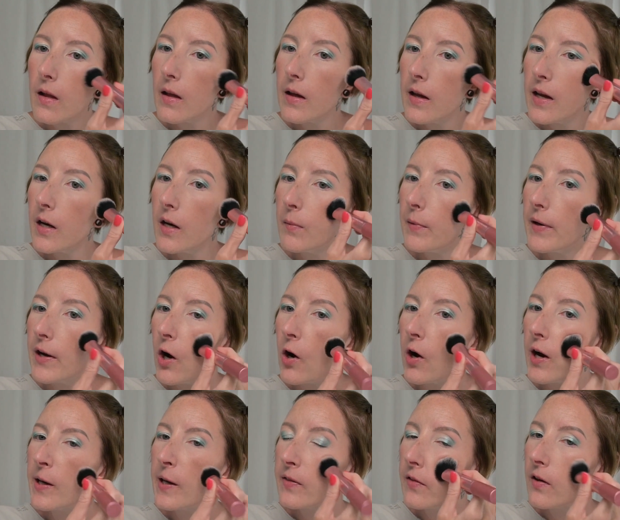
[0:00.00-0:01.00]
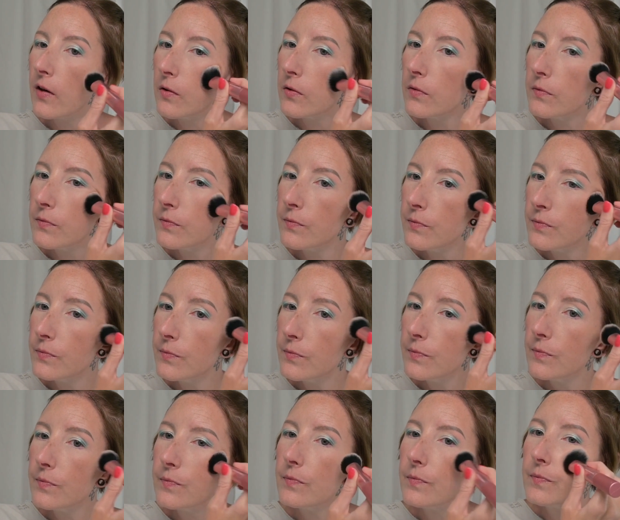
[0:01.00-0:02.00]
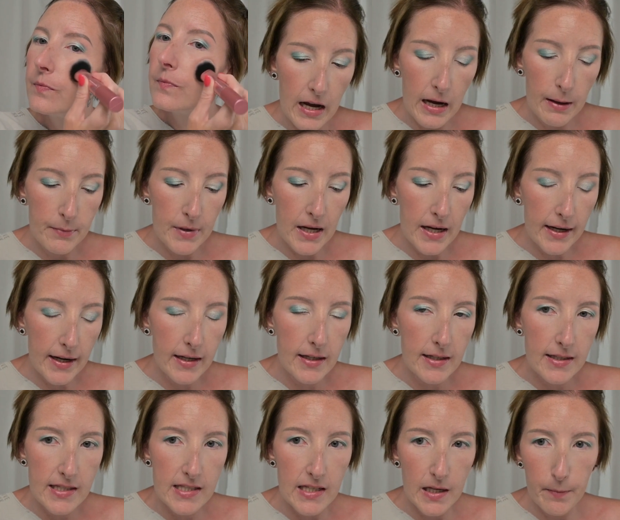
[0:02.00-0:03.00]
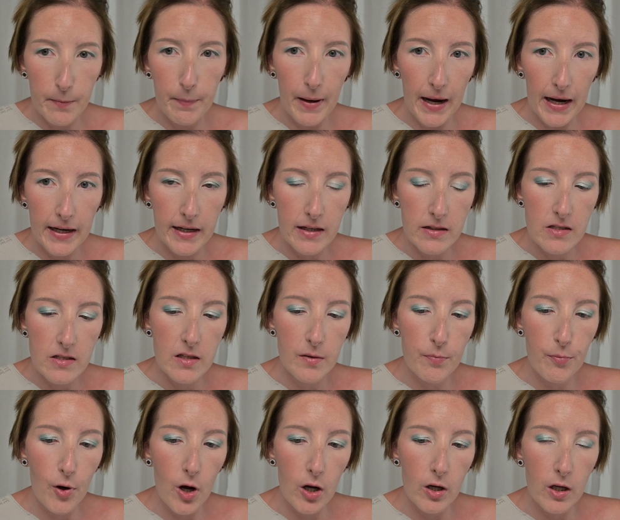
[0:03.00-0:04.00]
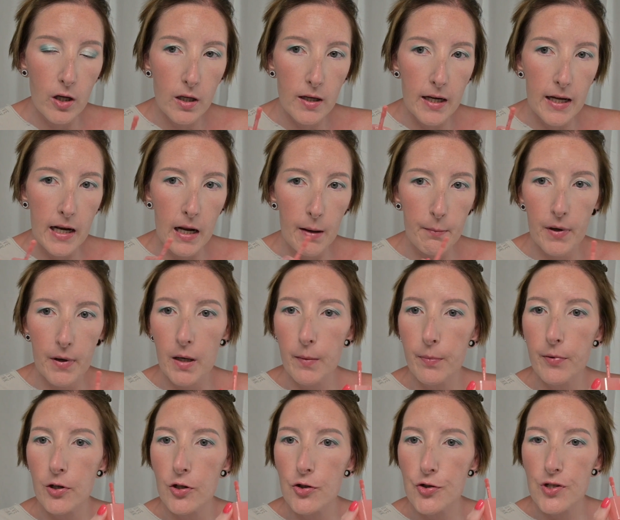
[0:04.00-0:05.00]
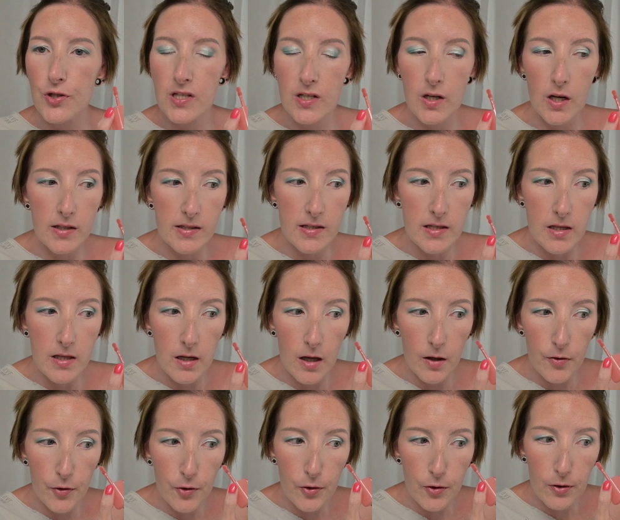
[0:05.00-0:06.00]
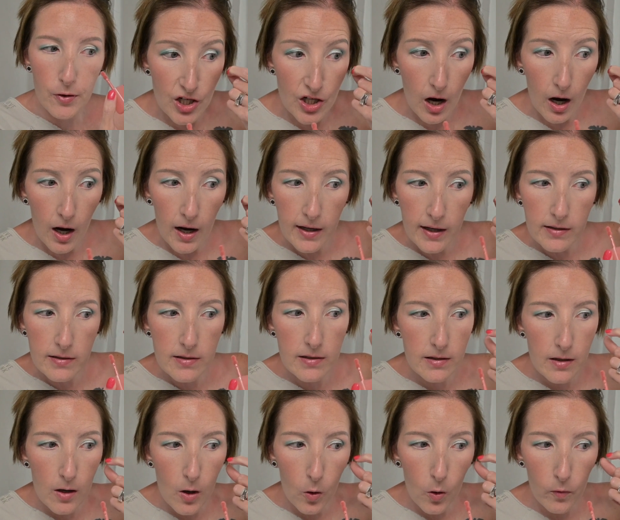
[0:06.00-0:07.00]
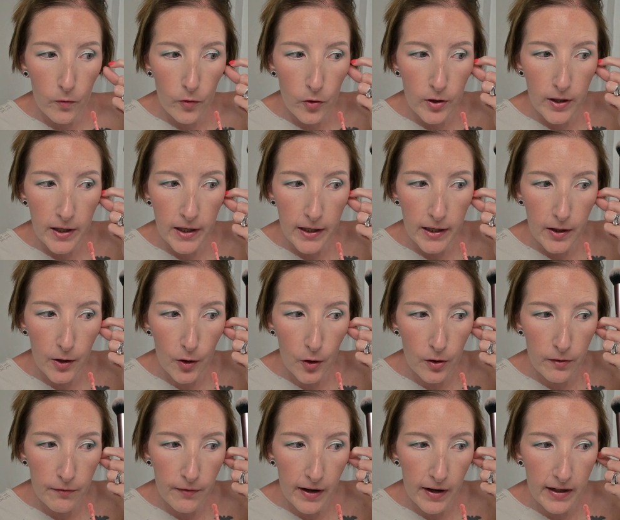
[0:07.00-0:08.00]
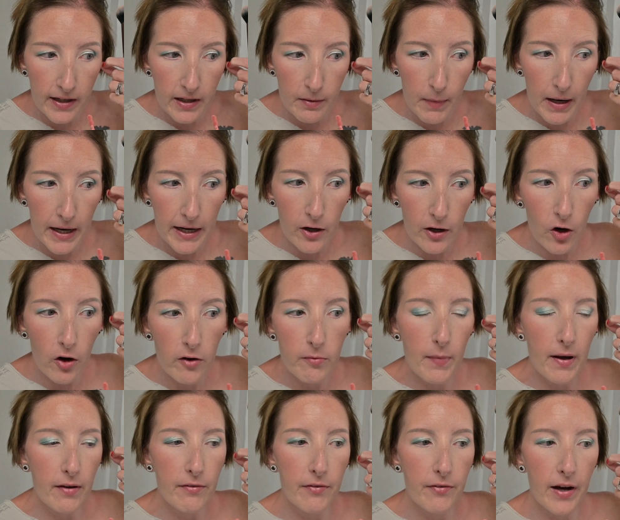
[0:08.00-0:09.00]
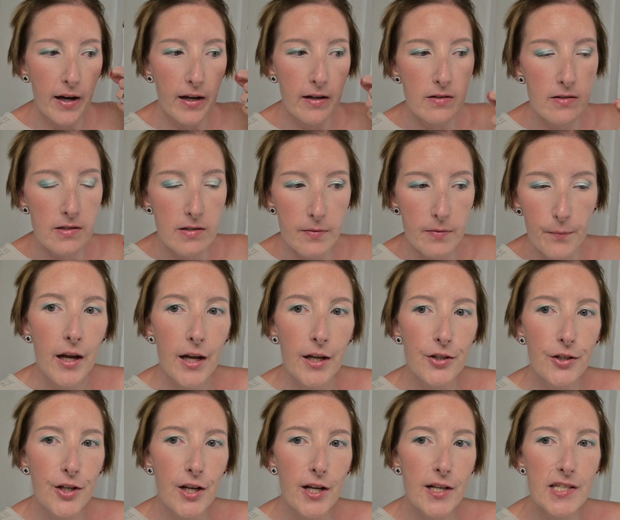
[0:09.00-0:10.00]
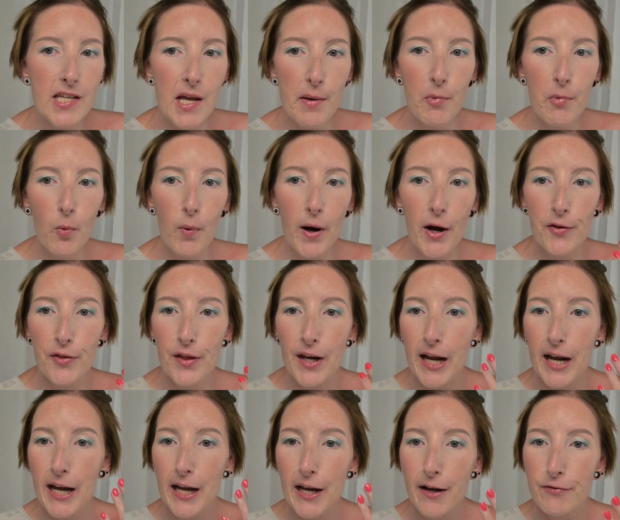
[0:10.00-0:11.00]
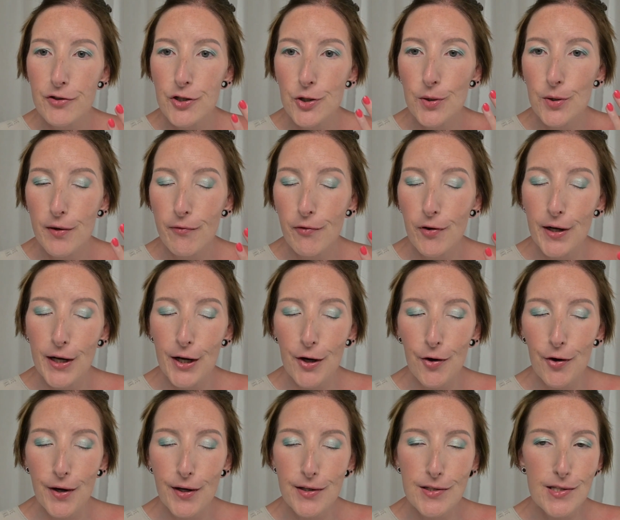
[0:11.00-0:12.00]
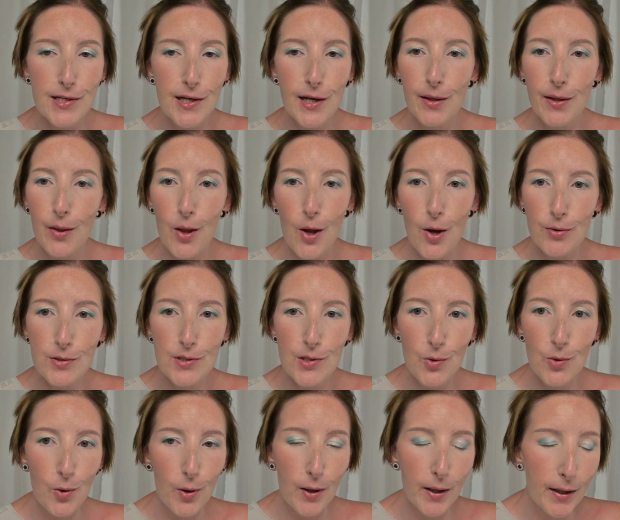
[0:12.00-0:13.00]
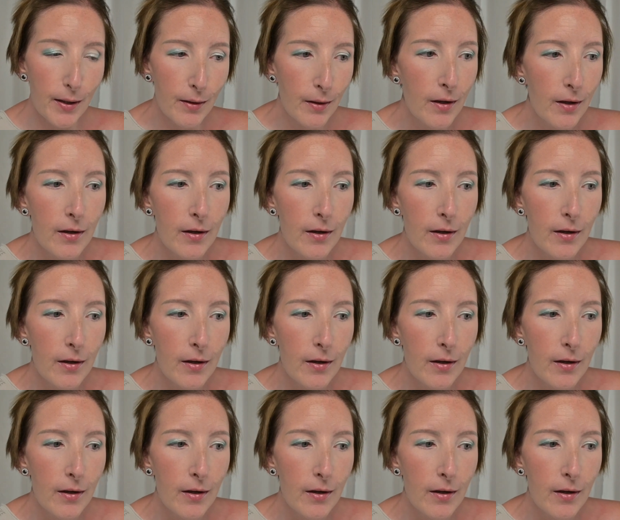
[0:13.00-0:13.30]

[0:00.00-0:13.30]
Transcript: It'll be alright though. I'm not going to dip back into the product, and I'm going to put just another dot over here if I get my hair off my face. And yes, I'm aware that I have two different earrings in, long story.